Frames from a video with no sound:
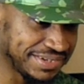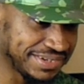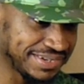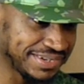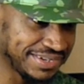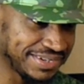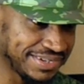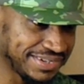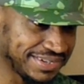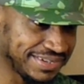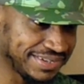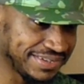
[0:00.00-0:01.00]

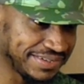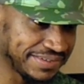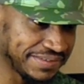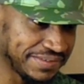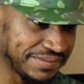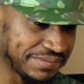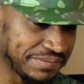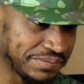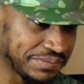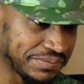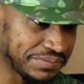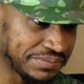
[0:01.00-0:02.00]

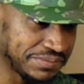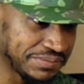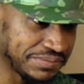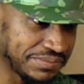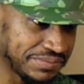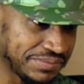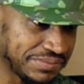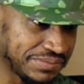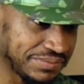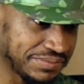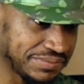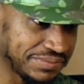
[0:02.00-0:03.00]

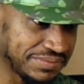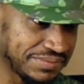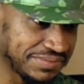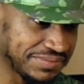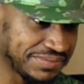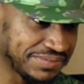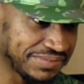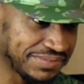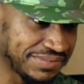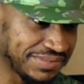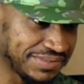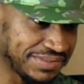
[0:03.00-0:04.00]
[no speech]